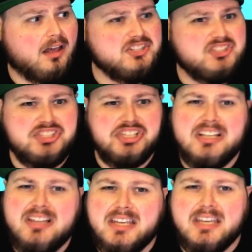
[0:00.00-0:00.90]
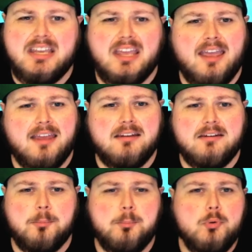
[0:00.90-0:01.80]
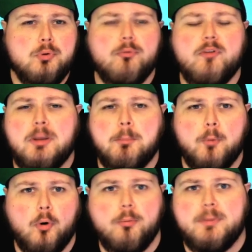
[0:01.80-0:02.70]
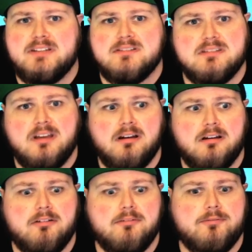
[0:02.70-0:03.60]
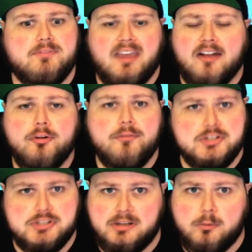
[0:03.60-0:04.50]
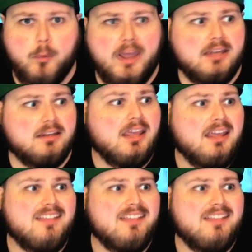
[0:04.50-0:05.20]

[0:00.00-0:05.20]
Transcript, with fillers: chilling and moving moments of television, when